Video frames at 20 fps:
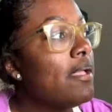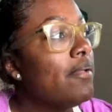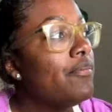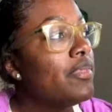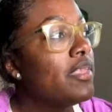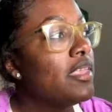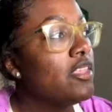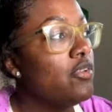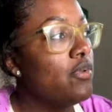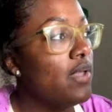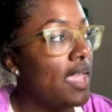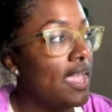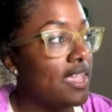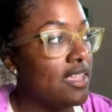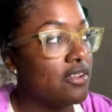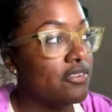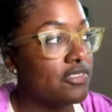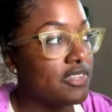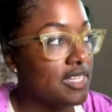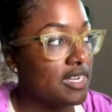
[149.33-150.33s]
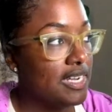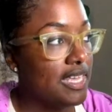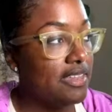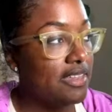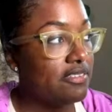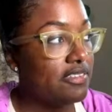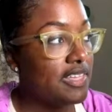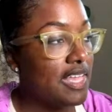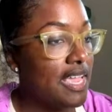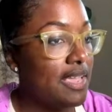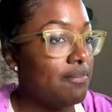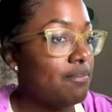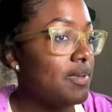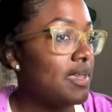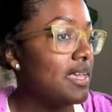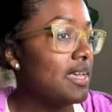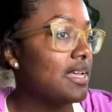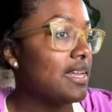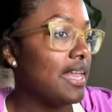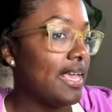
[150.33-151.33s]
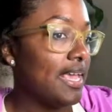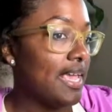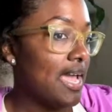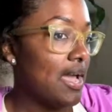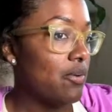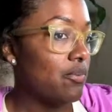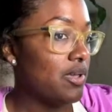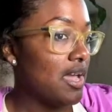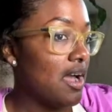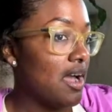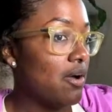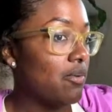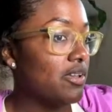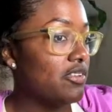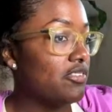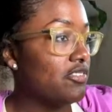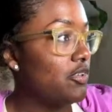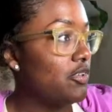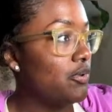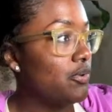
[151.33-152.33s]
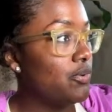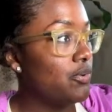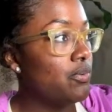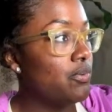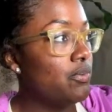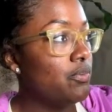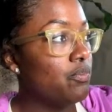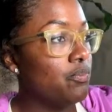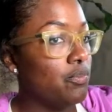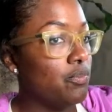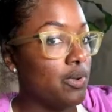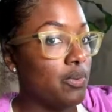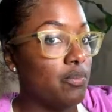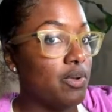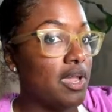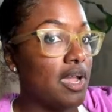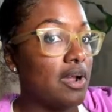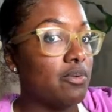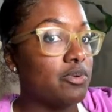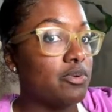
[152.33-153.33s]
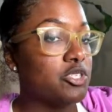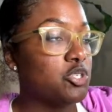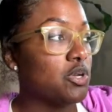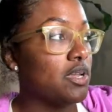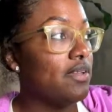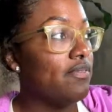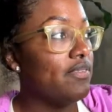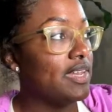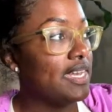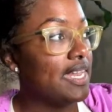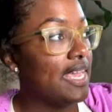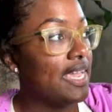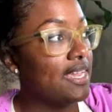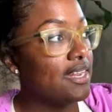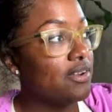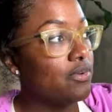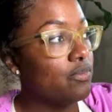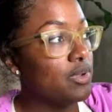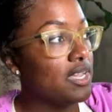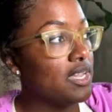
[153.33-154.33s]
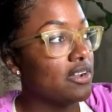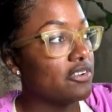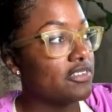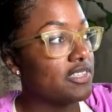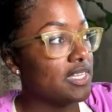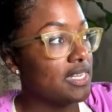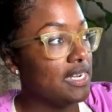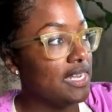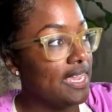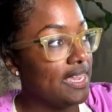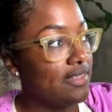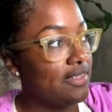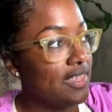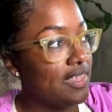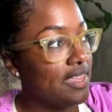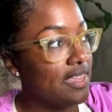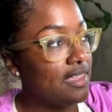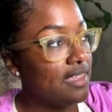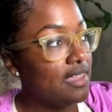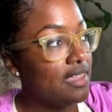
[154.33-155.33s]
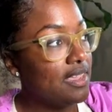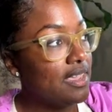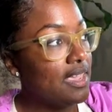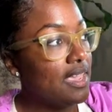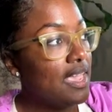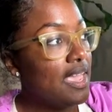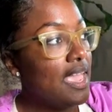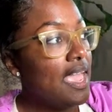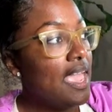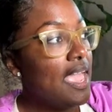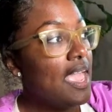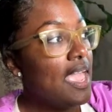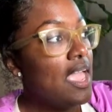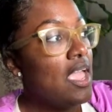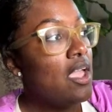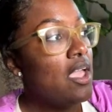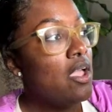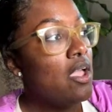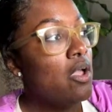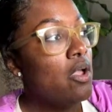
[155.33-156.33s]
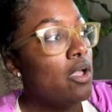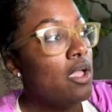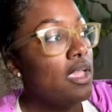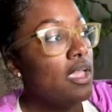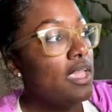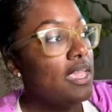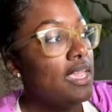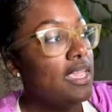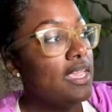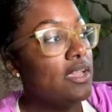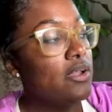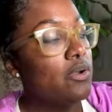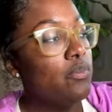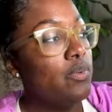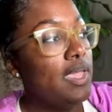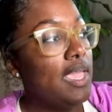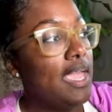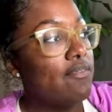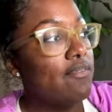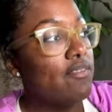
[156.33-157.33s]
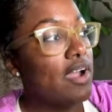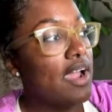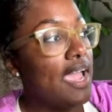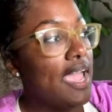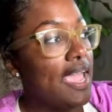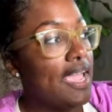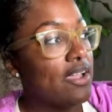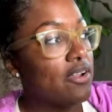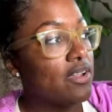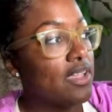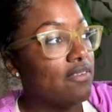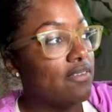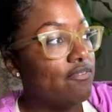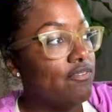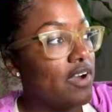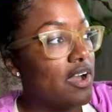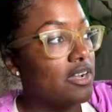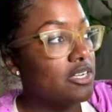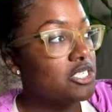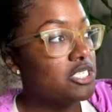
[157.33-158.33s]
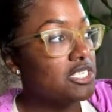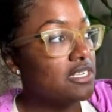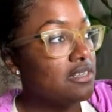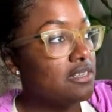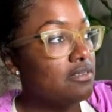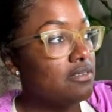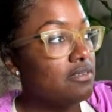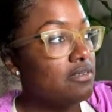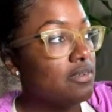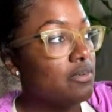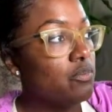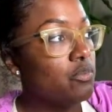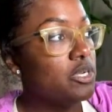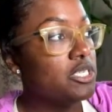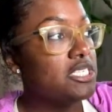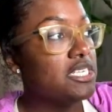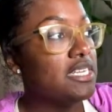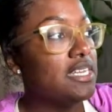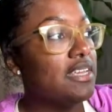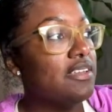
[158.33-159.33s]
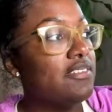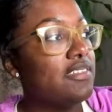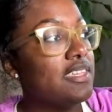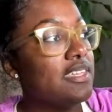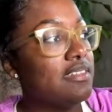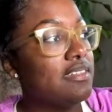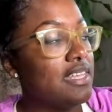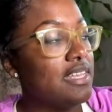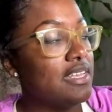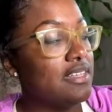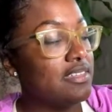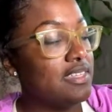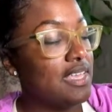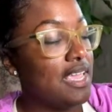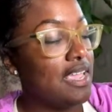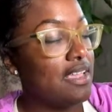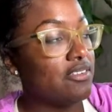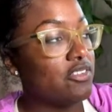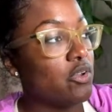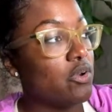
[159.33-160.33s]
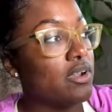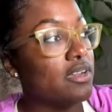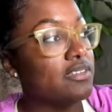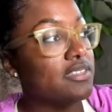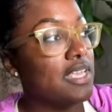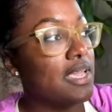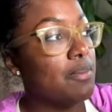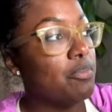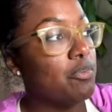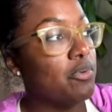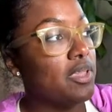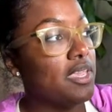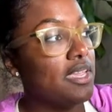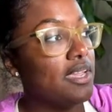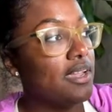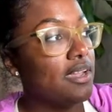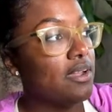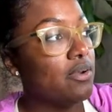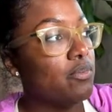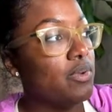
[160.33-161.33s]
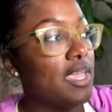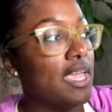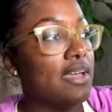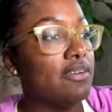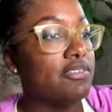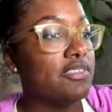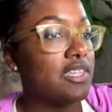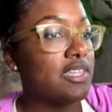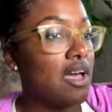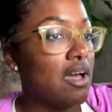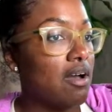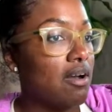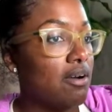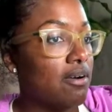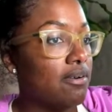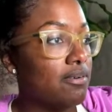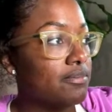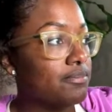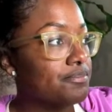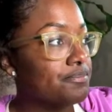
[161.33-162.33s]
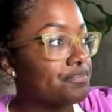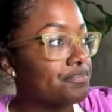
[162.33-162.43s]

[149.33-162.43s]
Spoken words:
you had your select statement, like how we always do when we are retrieving data, we are selecting. Here we have our aggregate function, which in this syntax or example here, we have sum.